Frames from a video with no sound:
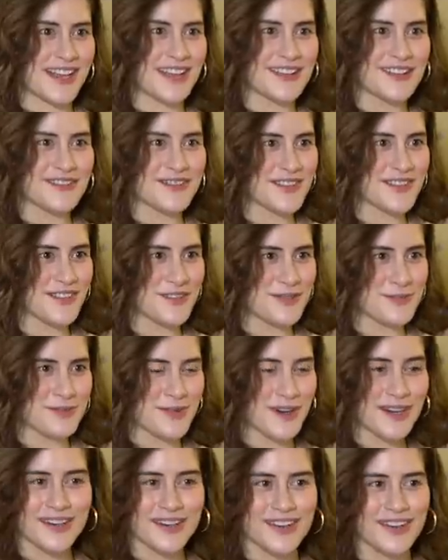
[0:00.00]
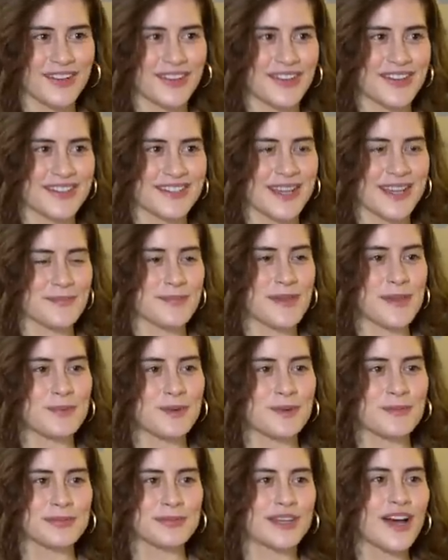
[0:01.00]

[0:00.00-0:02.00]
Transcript: all over the really? world. There's like people